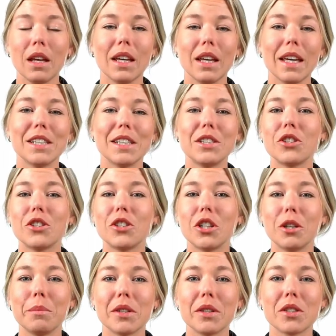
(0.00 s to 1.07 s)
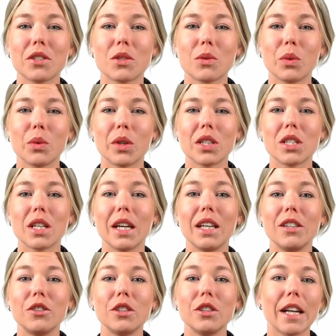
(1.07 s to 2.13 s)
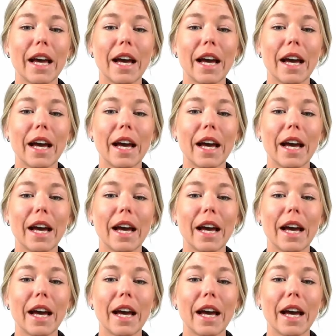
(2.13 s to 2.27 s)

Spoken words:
It determines which inner and